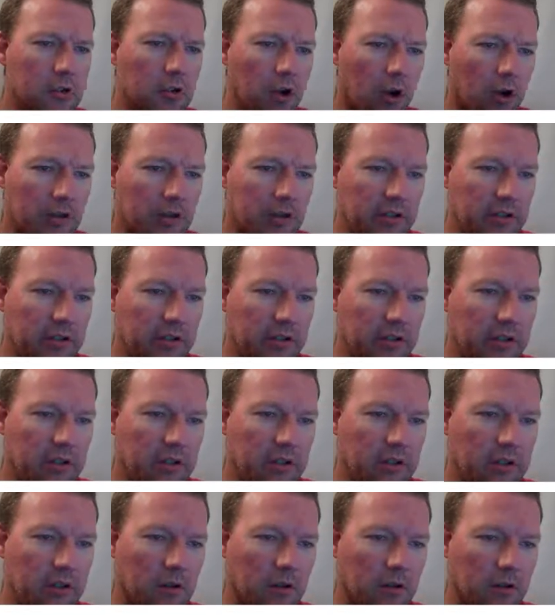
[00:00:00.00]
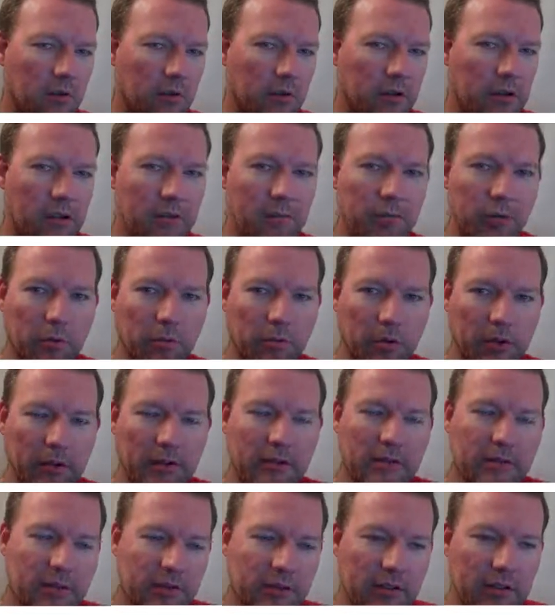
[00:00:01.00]
daunting, annoying,
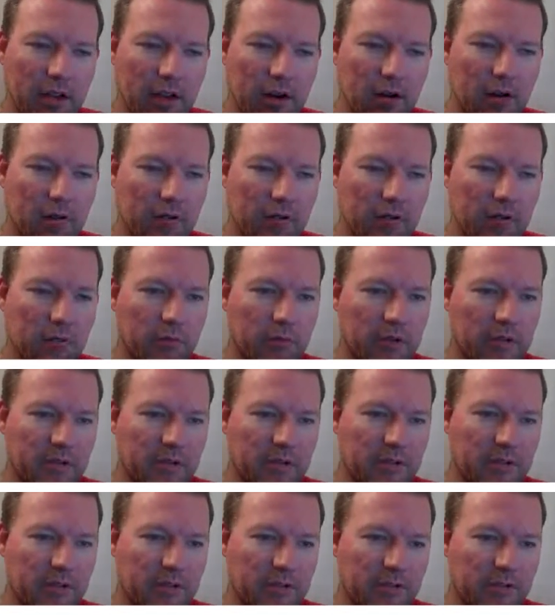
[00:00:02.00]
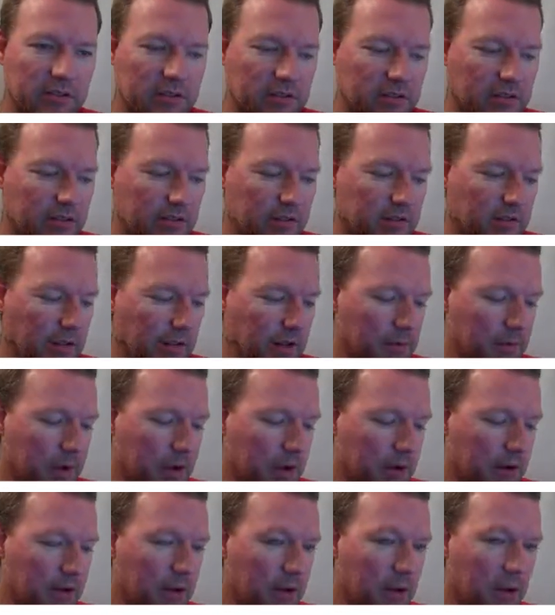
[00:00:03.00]
perplexing, however you want to think
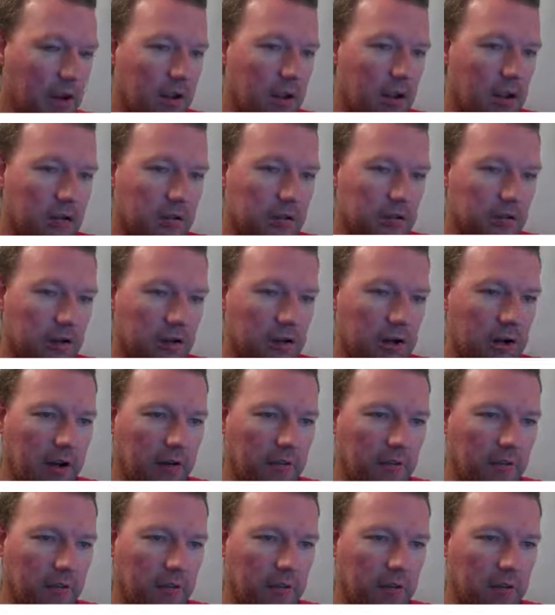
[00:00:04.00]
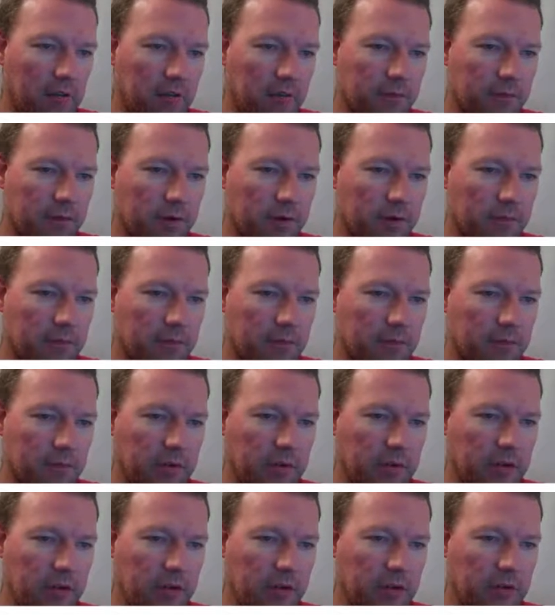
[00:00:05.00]
about it. So alright, first
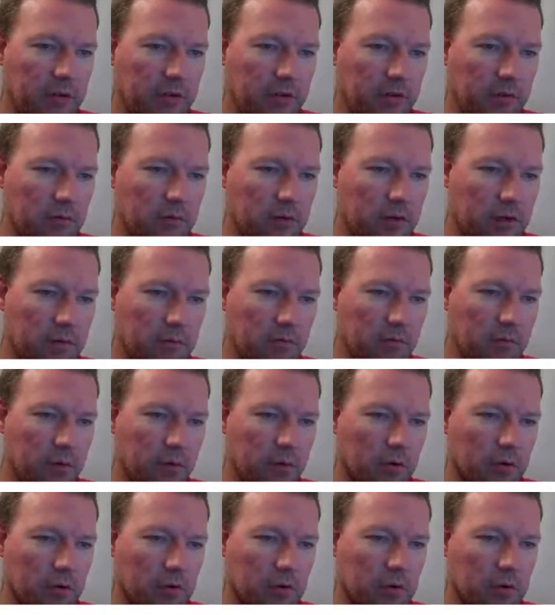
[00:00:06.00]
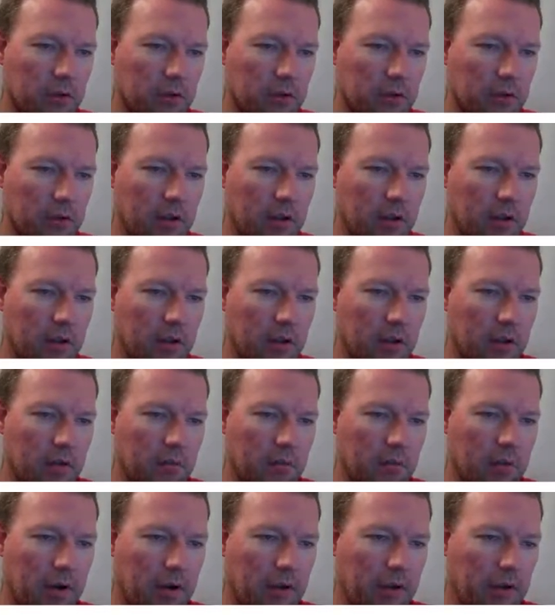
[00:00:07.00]
we need to import
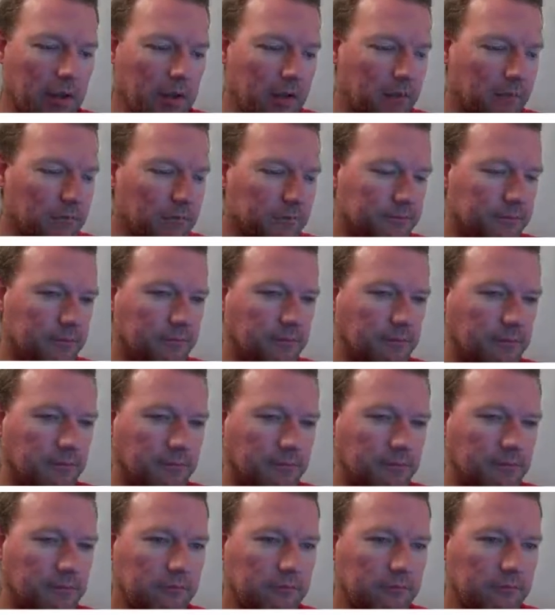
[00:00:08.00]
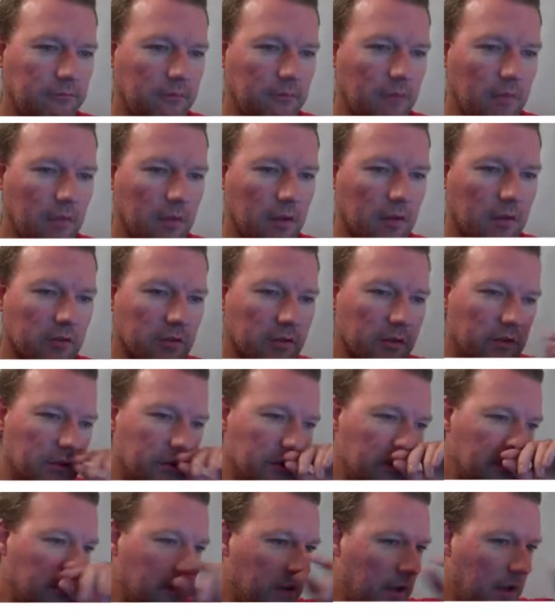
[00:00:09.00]
Pygame. So
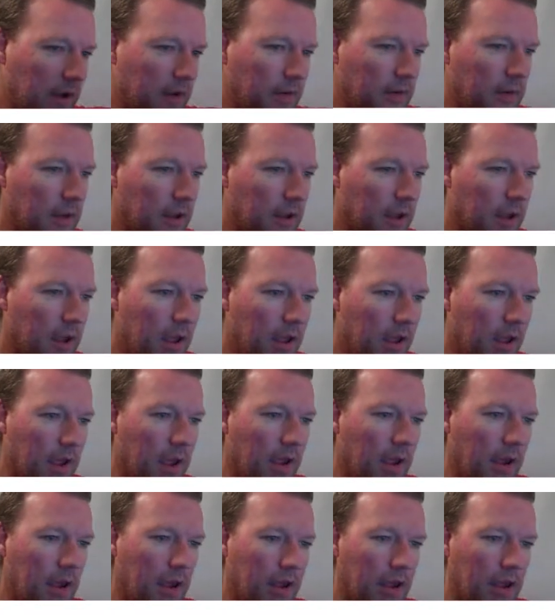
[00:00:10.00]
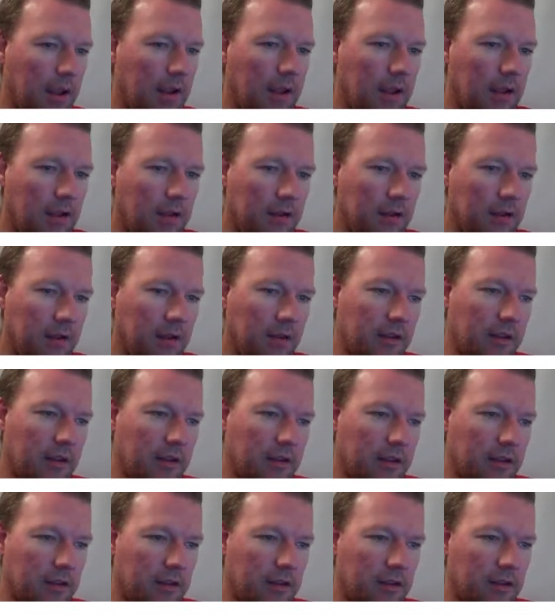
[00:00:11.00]
let's do that. And
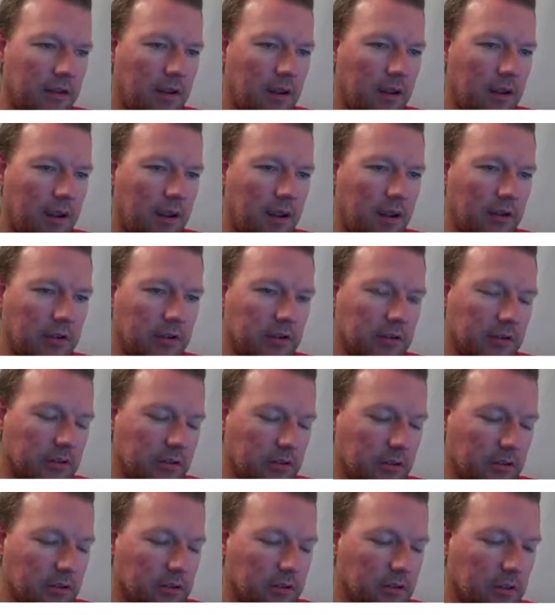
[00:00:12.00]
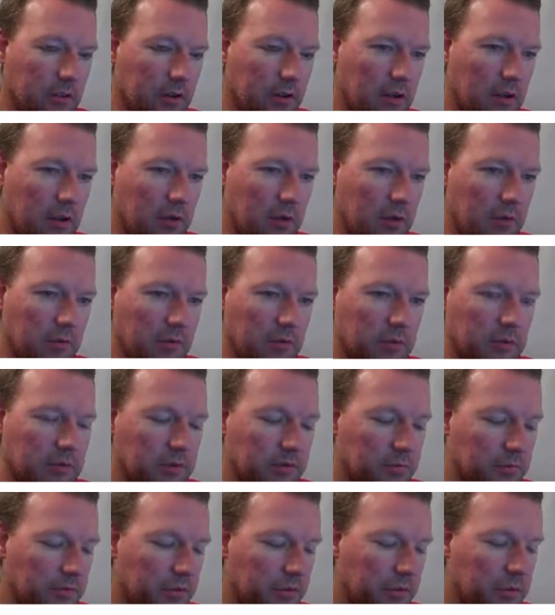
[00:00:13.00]
then actually I
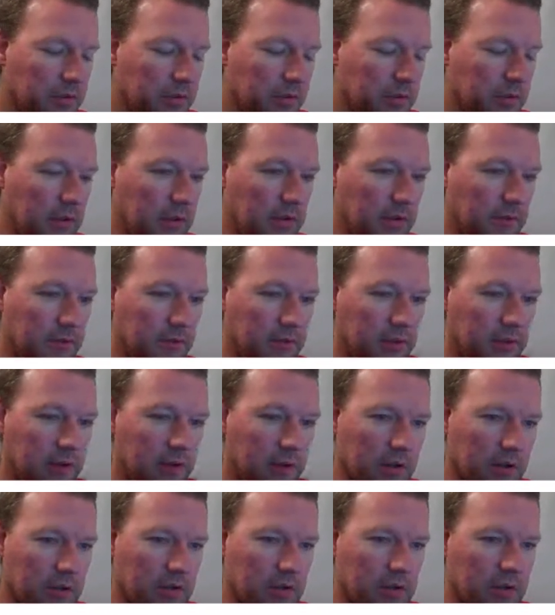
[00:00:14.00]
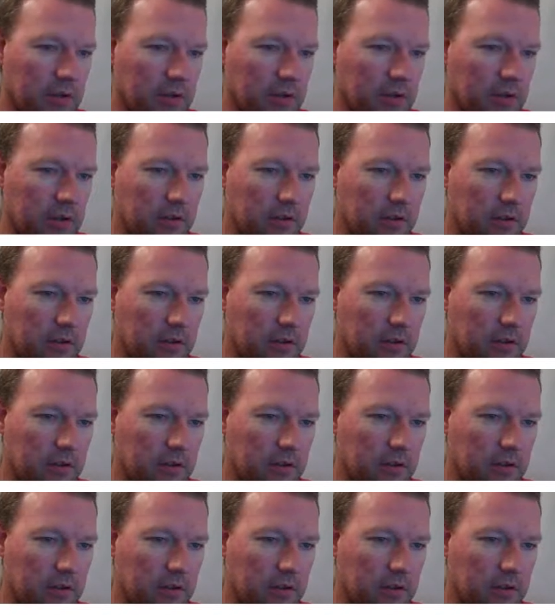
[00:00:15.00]
almost completely forgot